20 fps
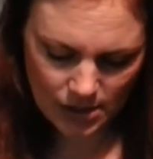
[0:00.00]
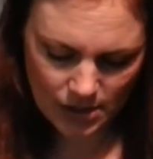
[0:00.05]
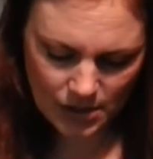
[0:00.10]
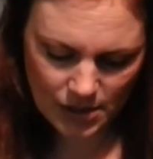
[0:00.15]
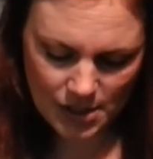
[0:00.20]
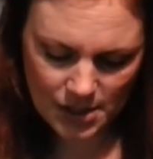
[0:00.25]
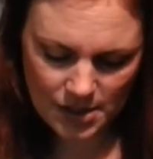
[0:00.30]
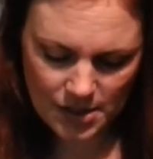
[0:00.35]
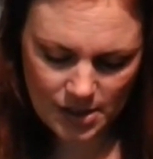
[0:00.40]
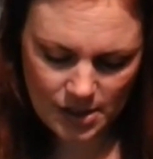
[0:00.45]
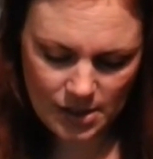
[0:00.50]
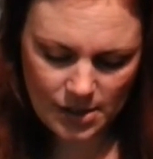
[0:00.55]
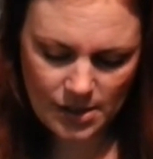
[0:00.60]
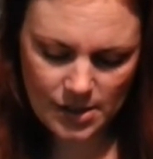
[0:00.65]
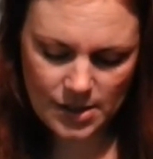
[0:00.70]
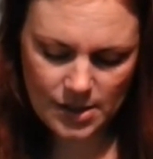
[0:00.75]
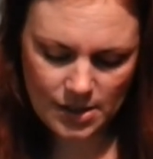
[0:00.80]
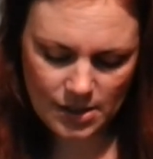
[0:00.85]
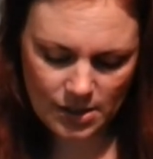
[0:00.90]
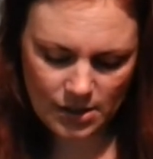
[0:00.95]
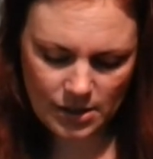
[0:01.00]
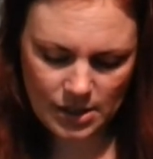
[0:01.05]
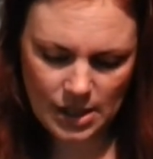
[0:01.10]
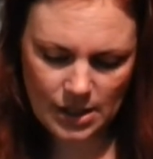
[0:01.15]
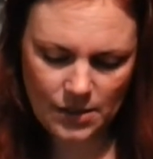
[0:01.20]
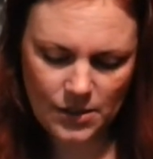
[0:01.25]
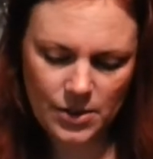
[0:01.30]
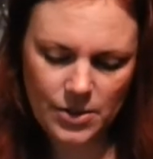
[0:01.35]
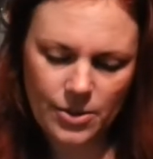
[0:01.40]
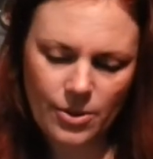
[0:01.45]
this is
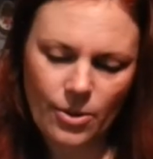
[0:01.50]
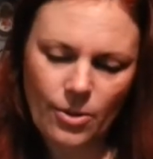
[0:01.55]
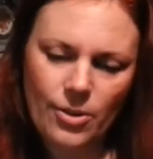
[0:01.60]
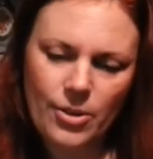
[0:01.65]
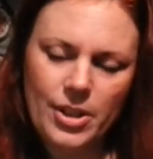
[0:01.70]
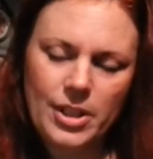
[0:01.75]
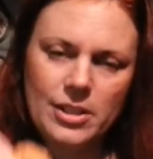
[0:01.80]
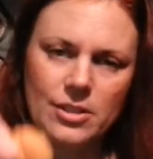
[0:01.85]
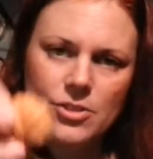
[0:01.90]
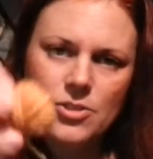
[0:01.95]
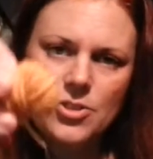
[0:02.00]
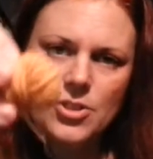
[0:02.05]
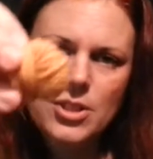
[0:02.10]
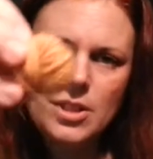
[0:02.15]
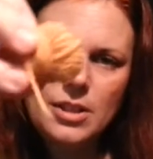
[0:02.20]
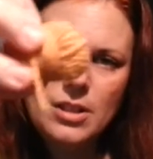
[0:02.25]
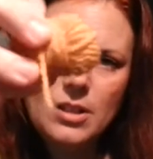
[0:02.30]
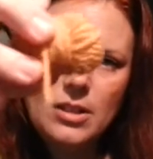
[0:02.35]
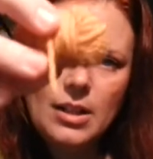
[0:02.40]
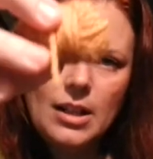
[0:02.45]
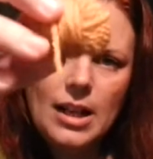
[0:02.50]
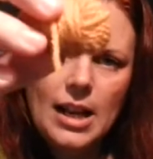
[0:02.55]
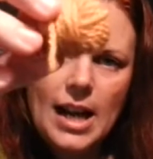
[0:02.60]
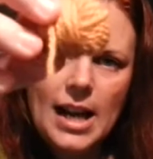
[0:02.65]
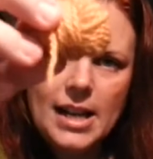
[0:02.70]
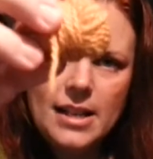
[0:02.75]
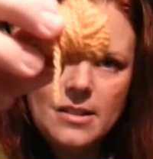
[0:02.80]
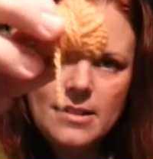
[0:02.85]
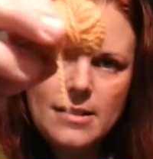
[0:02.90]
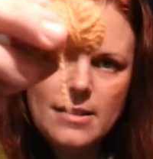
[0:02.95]
another orange,
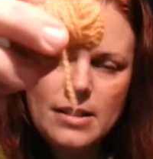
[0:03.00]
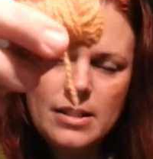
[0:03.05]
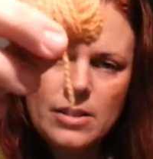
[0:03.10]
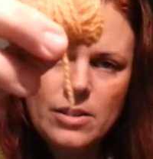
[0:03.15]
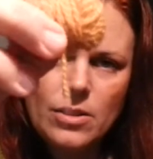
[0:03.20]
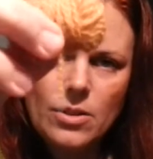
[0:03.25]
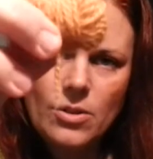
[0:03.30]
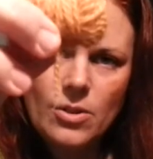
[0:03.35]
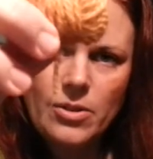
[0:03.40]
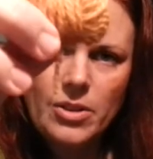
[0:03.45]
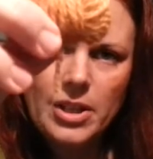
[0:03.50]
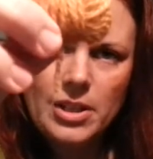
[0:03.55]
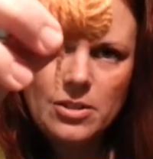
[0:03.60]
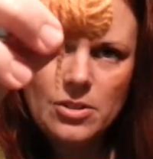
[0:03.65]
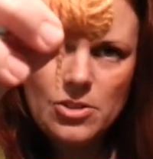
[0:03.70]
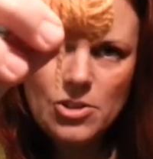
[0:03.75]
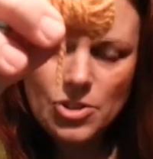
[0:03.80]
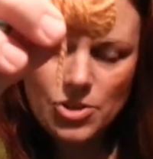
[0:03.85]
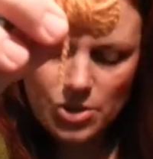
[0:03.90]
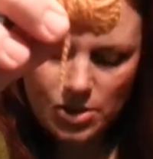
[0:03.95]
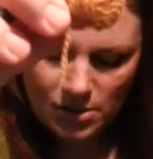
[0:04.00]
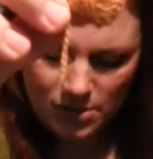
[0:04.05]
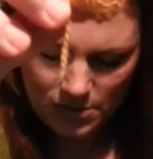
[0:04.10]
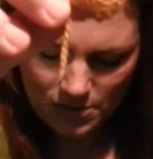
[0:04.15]
light orange.